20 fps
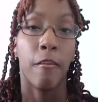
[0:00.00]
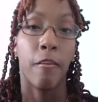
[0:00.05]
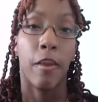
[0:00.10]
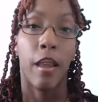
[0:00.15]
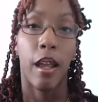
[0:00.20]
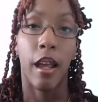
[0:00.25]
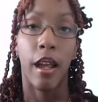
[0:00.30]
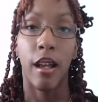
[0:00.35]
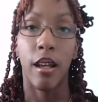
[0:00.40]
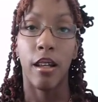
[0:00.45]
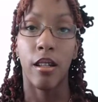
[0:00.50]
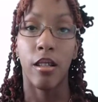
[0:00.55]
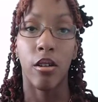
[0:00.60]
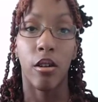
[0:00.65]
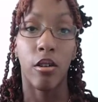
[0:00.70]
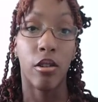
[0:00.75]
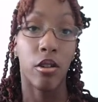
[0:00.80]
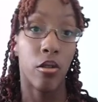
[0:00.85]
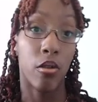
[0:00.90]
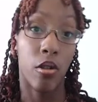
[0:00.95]
And
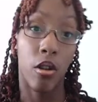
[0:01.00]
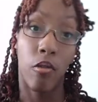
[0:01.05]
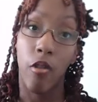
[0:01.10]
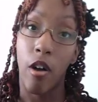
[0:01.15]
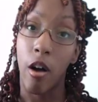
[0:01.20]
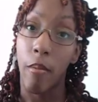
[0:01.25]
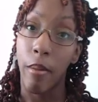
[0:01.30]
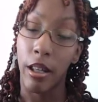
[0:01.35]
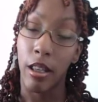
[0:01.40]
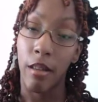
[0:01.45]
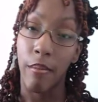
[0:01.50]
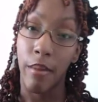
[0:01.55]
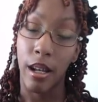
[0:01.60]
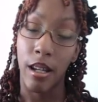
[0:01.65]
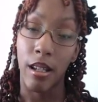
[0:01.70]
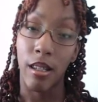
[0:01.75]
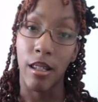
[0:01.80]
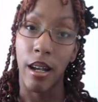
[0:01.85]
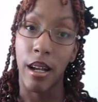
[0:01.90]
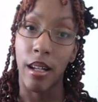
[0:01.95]
also you can follow me at The Body
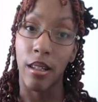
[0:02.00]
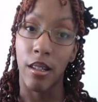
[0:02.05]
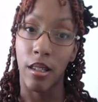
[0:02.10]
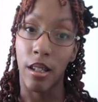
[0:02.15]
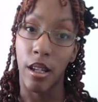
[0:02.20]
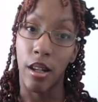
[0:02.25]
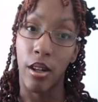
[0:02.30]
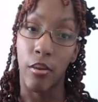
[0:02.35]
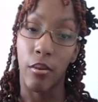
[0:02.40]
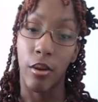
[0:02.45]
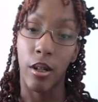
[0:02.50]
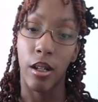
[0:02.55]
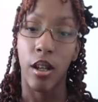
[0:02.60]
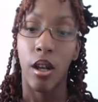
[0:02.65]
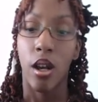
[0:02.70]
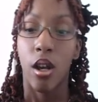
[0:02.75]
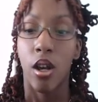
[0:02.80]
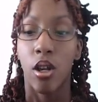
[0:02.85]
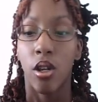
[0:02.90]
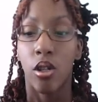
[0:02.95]
Scientist 81.
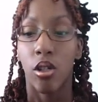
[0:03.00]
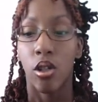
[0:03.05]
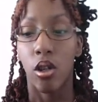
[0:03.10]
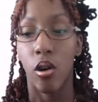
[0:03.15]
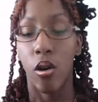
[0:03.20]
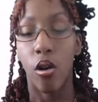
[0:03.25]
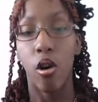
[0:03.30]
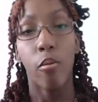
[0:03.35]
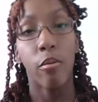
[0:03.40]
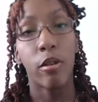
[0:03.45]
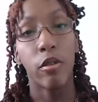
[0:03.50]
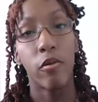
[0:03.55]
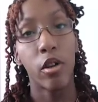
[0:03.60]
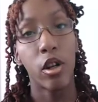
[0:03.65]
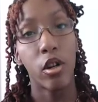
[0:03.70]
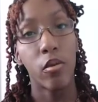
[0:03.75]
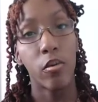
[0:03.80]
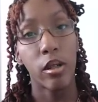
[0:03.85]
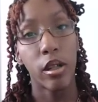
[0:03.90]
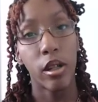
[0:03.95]
So I hope this
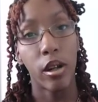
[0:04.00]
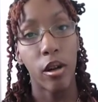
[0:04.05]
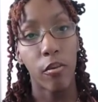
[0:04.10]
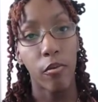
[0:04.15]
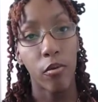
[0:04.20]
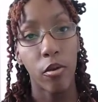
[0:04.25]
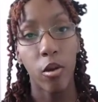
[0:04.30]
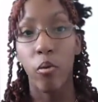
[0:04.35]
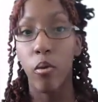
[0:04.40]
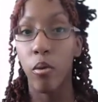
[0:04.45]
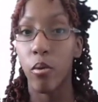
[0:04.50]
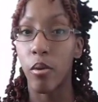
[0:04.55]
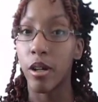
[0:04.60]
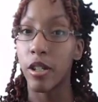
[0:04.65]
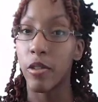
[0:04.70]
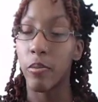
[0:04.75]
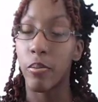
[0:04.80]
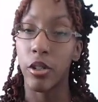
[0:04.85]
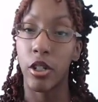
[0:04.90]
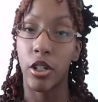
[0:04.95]
video was helpful. If it
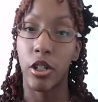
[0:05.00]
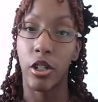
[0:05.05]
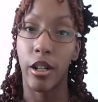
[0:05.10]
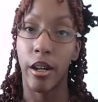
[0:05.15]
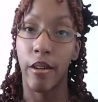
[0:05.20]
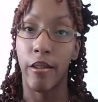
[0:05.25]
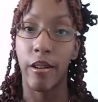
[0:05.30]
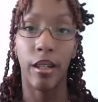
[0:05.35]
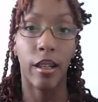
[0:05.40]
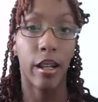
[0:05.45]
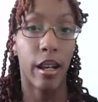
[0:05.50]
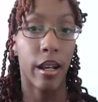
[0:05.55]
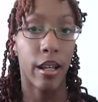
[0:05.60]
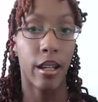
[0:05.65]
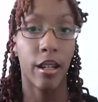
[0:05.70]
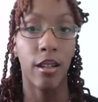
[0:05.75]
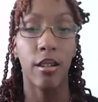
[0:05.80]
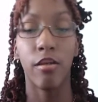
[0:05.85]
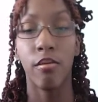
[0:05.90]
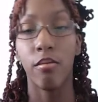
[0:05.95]
was, please share it, like
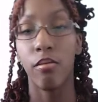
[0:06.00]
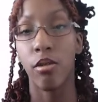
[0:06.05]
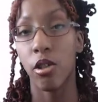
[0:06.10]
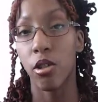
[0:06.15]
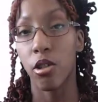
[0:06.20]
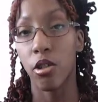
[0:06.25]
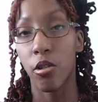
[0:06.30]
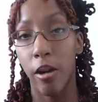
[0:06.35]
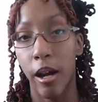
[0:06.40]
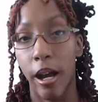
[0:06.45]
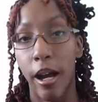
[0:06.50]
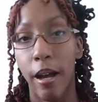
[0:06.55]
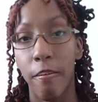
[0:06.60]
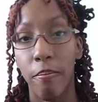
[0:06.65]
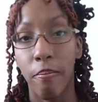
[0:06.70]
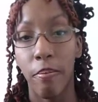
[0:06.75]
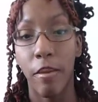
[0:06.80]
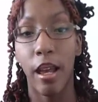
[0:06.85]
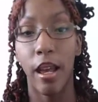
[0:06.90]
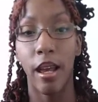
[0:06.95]
it, subscribe,
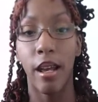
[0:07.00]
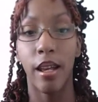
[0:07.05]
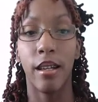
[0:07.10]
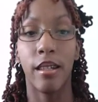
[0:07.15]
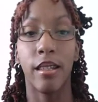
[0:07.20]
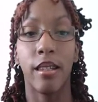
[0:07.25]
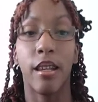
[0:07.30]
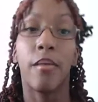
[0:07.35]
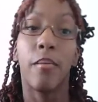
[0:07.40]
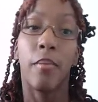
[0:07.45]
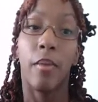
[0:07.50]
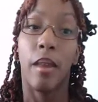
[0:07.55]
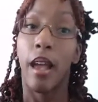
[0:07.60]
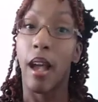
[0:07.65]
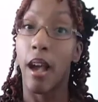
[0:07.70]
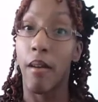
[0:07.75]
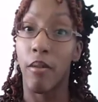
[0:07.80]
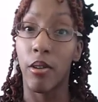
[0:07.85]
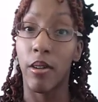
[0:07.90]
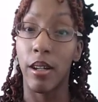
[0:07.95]
and
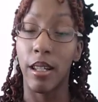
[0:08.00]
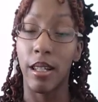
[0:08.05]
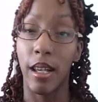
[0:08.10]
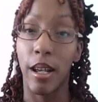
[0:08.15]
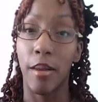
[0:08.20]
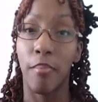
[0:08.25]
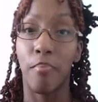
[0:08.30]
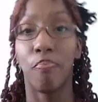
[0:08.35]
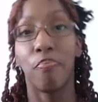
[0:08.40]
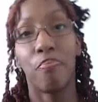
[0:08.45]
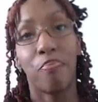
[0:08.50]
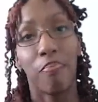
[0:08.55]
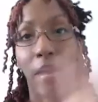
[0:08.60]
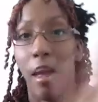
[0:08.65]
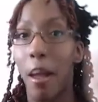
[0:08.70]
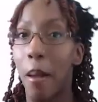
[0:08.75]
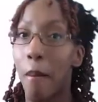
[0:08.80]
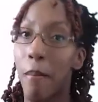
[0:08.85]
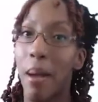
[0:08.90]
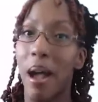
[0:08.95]
have a great day.
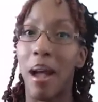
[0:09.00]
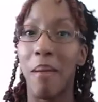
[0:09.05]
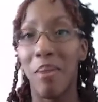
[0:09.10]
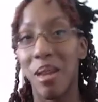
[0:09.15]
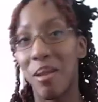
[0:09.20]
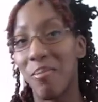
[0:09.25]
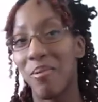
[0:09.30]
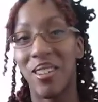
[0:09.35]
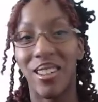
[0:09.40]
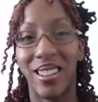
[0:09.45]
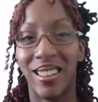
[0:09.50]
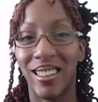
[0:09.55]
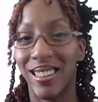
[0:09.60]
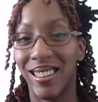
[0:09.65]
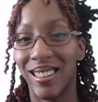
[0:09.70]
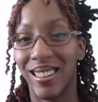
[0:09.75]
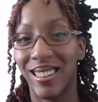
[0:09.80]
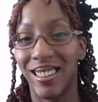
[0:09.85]
Bye, people.